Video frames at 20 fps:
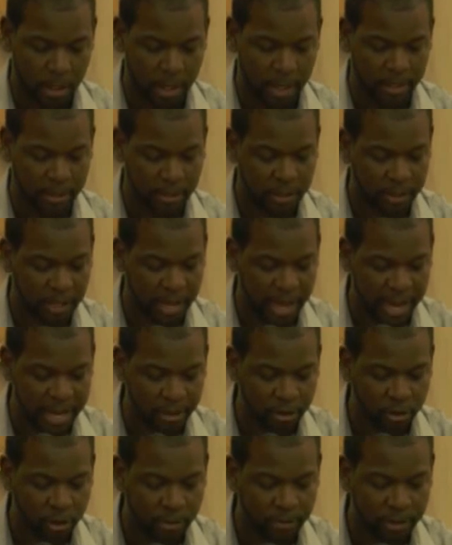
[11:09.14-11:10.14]
Unto the
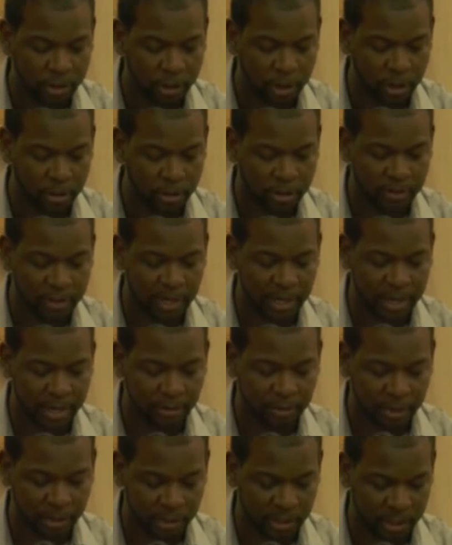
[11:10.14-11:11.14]
angel of the church of the
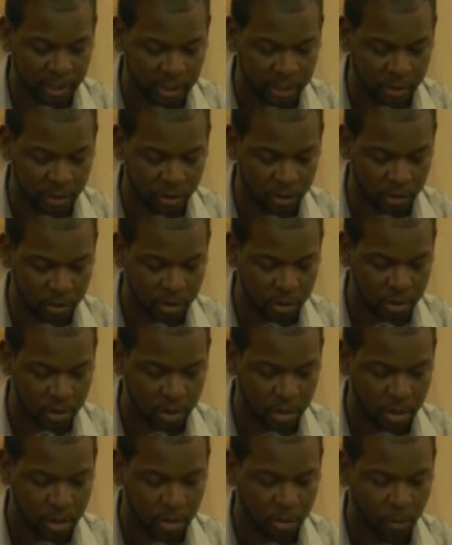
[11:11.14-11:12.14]
Laodiceans
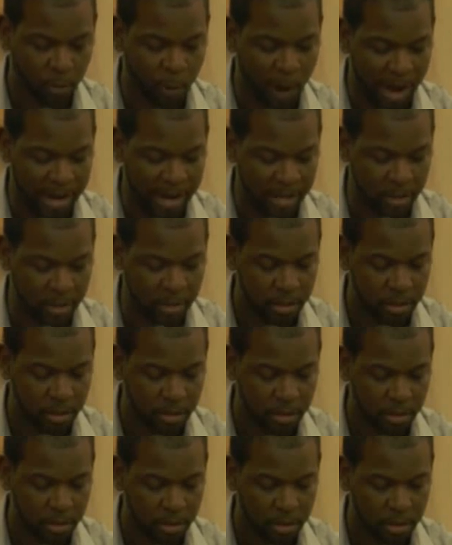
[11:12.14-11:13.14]
write,
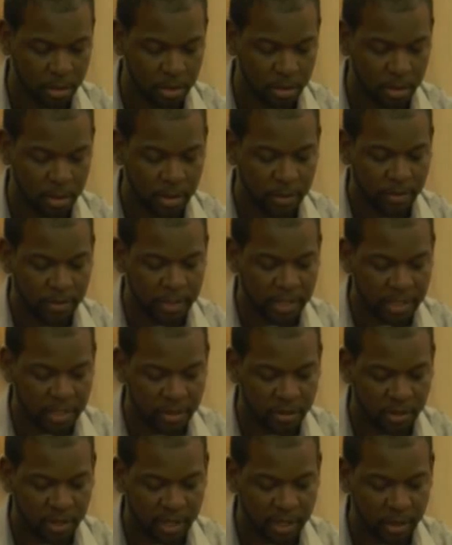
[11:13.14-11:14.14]

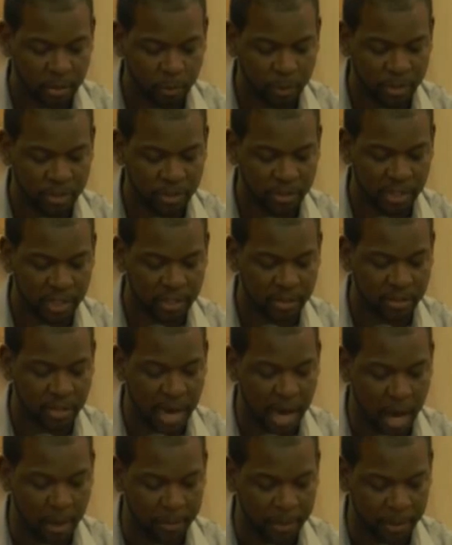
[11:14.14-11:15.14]
these things which says the
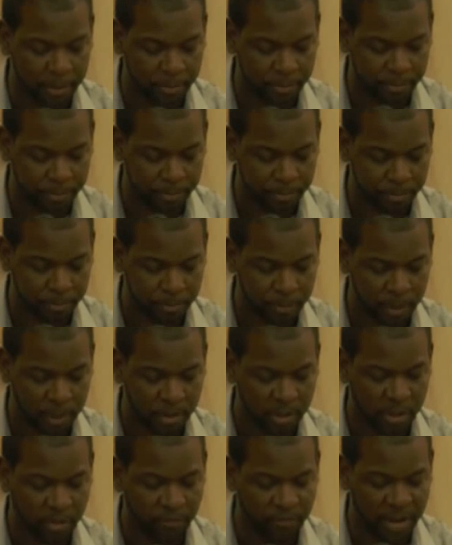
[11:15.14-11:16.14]
Amen,
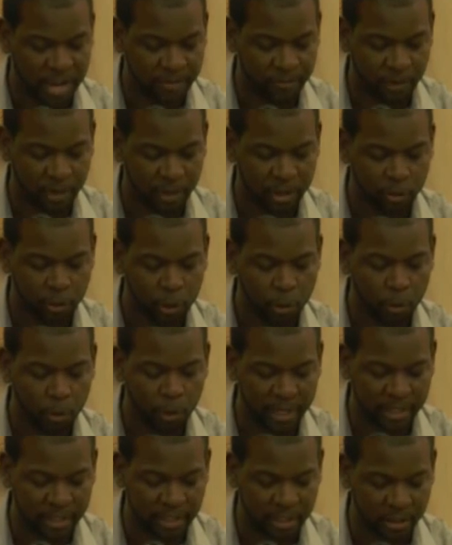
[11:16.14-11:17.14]
the faithful and true
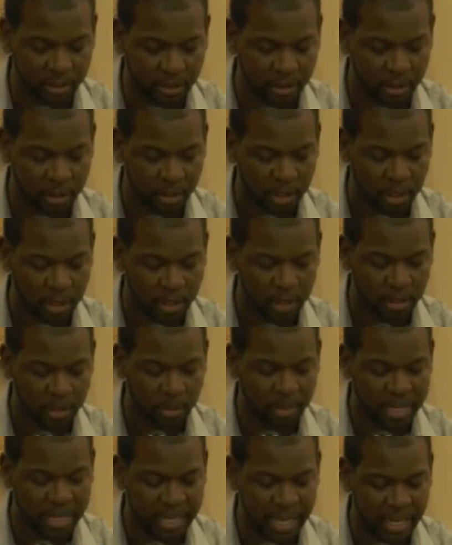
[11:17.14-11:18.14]
witness, the
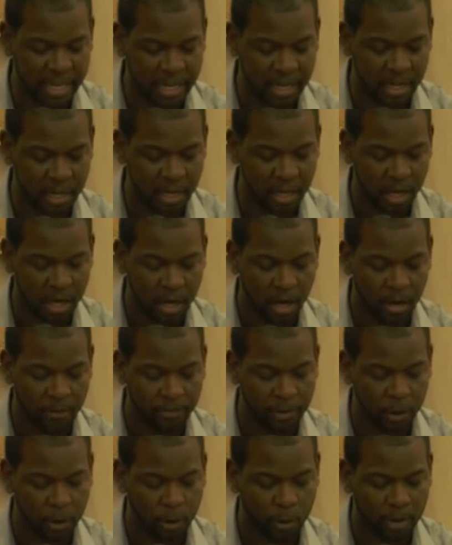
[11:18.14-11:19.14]
beginning
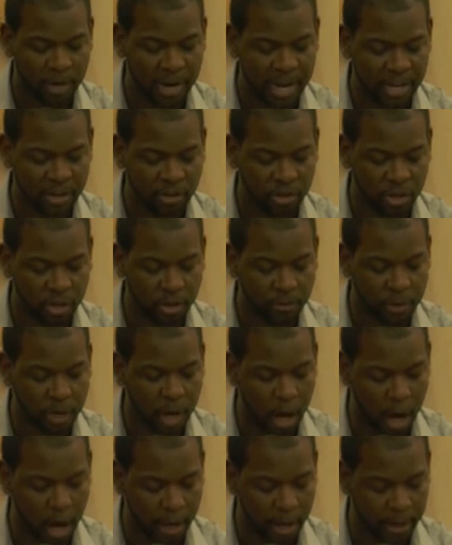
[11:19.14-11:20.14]
of the creation of
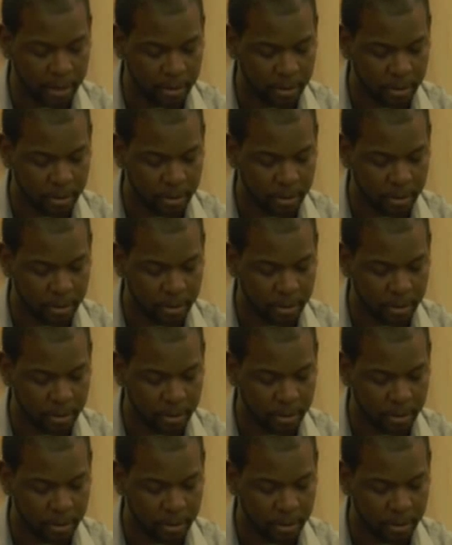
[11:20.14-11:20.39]
God.